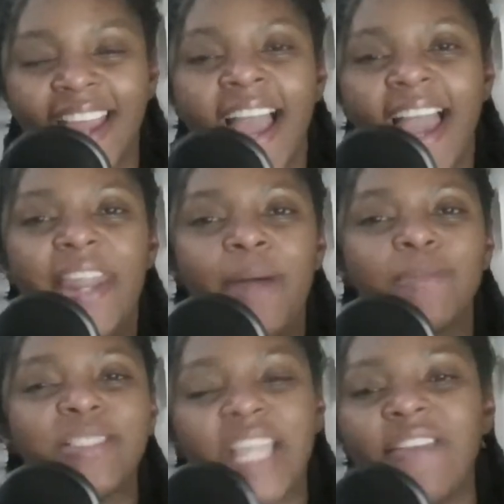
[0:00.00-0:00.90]
And I'm
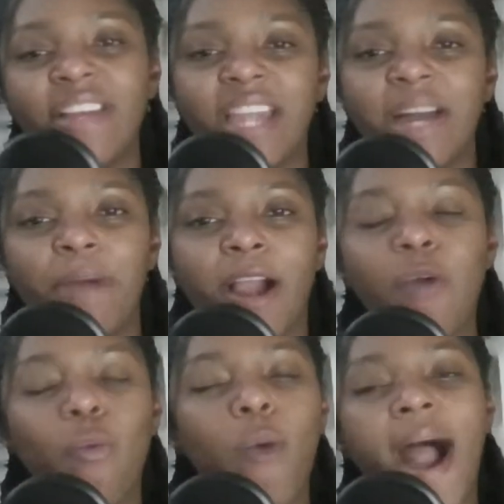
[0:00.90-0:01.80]
sharing that part.
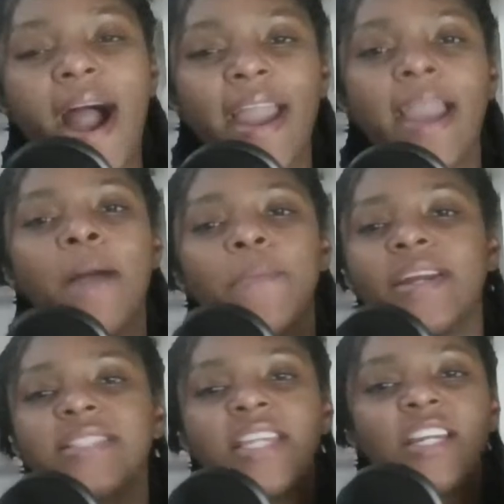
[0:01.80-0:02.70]
Why?
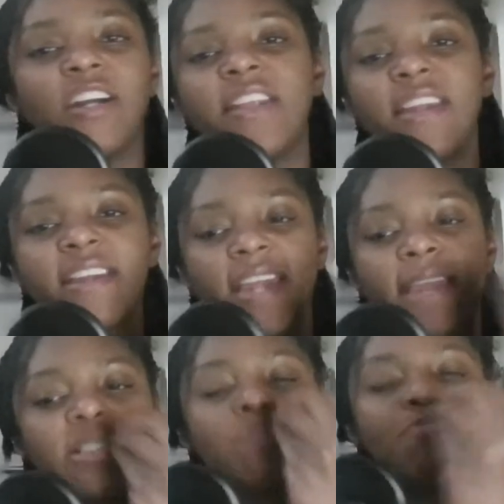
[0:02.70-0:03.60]
Because he couldn't keep
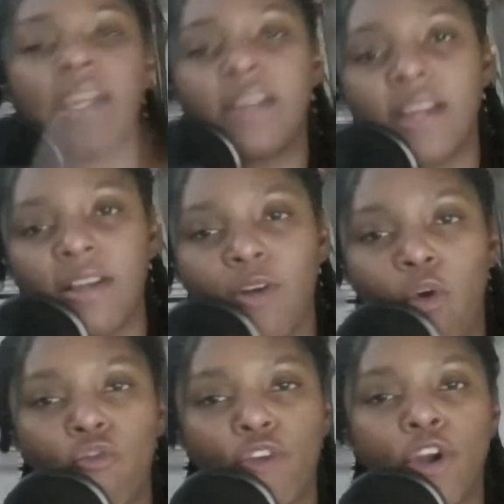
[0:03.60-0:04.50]
speaking
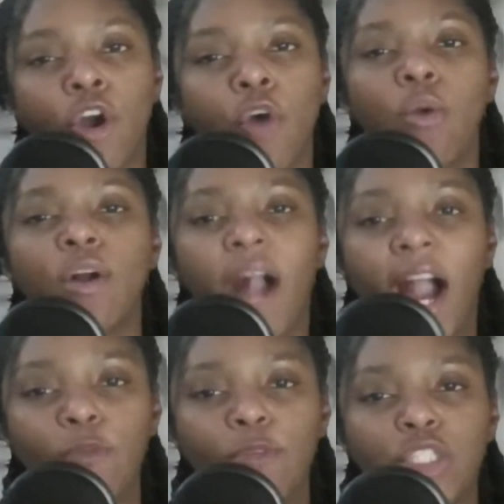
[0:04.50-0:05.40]
over what God
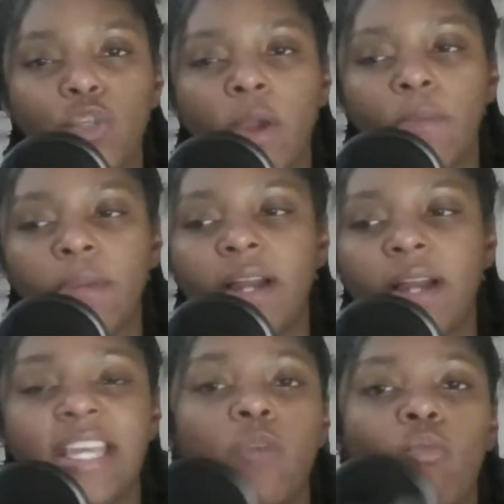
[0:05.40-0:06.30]
was doing because
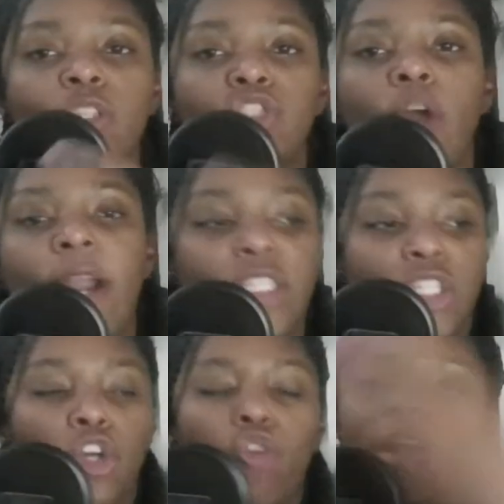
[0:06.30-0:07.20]
it was trying to
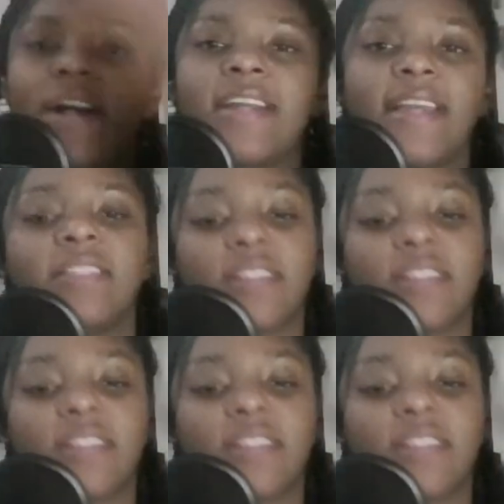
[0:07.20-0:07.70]
go against the